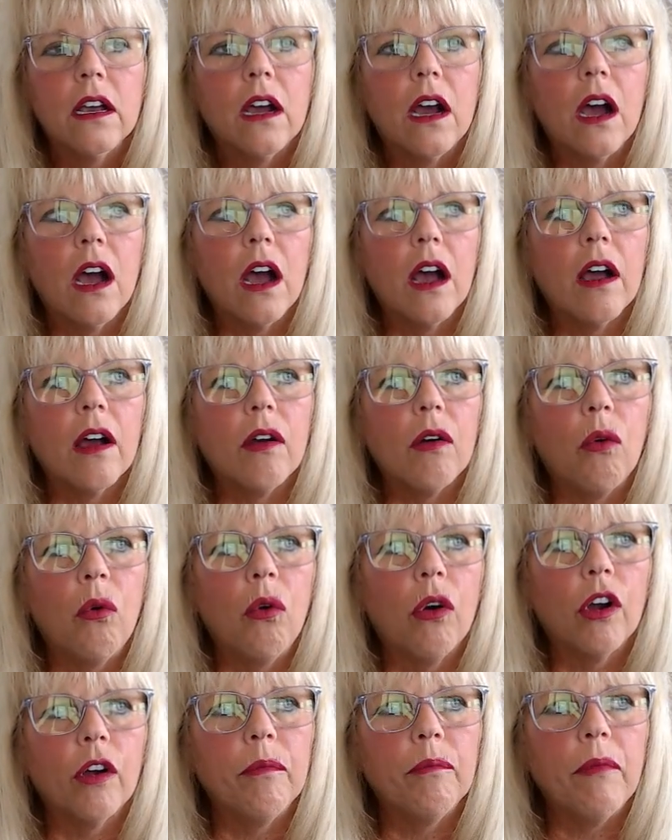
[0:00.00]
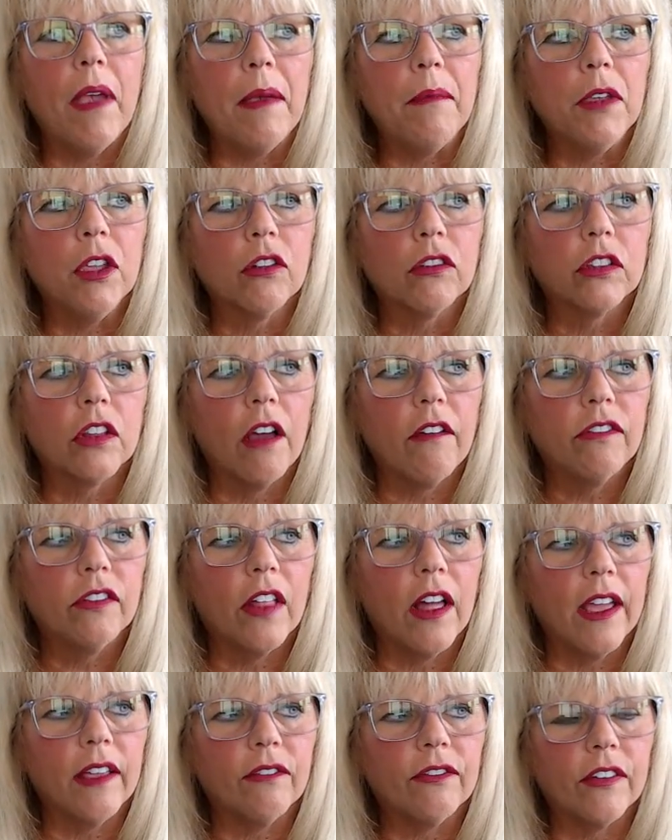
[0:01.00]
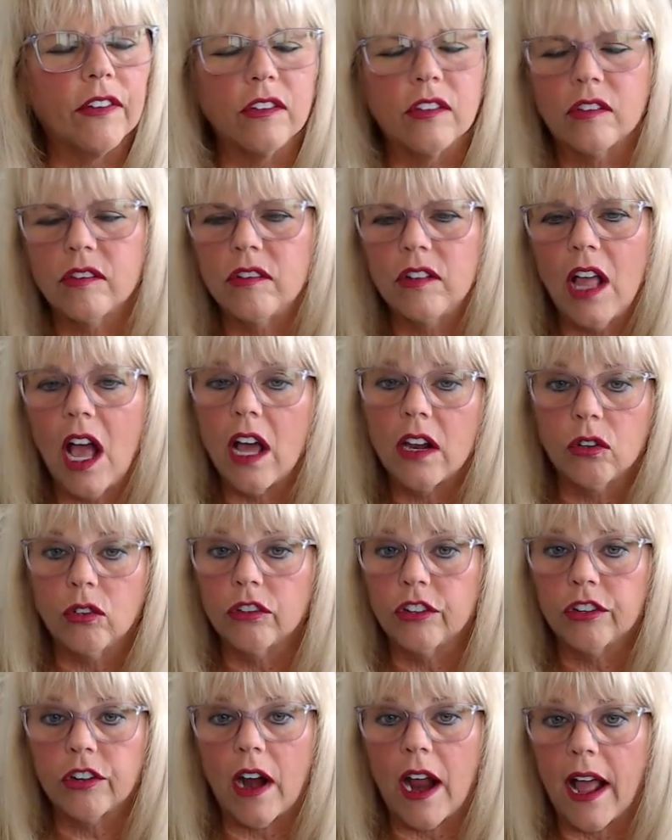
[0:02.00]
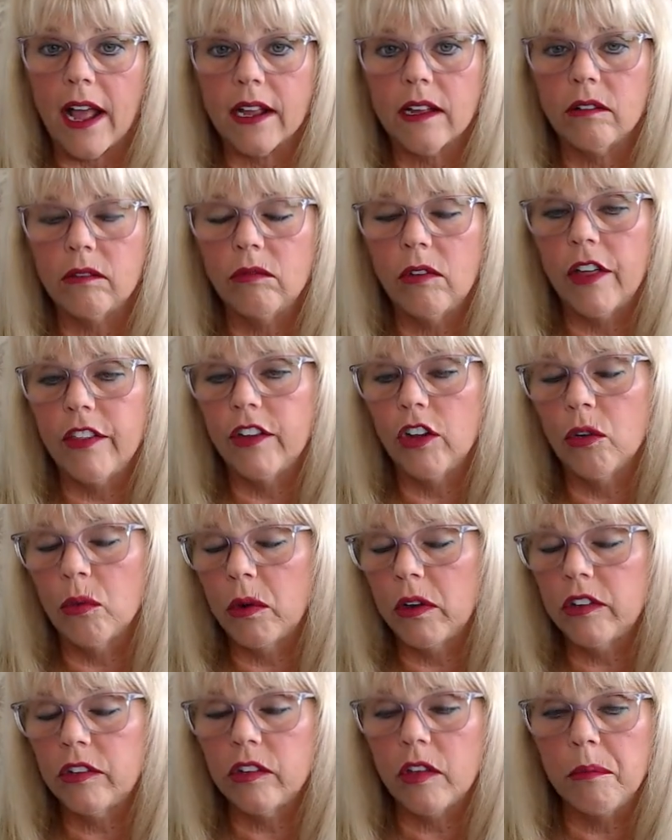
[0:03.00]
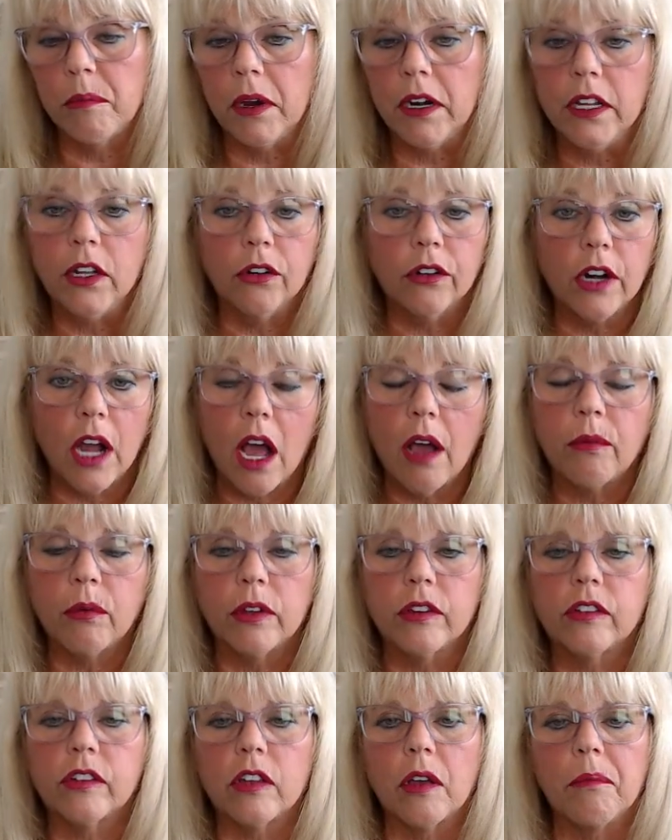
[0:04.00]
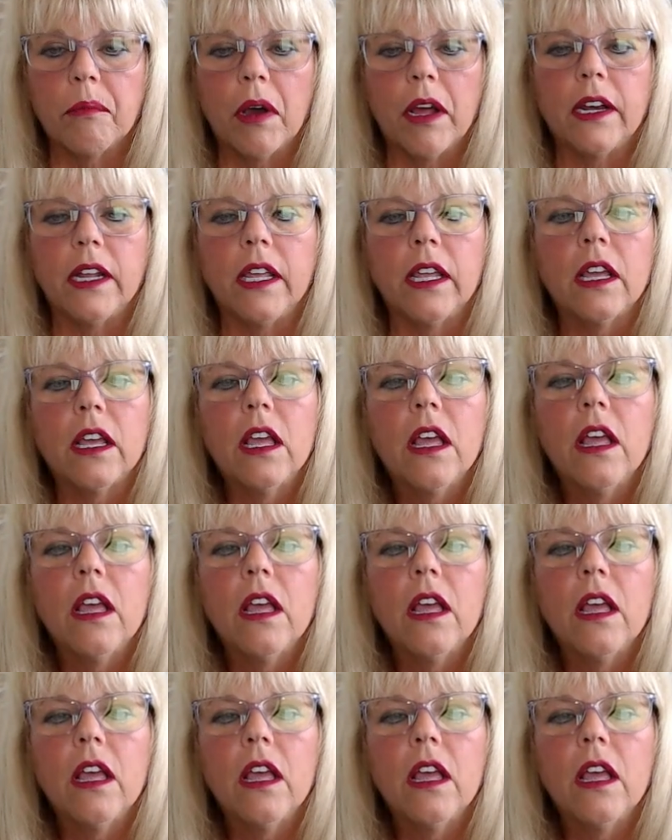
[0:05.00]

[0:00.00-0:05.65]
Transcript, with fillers: Uh, or maybe your love life is not on track, whether you're with somebody or not with somebody.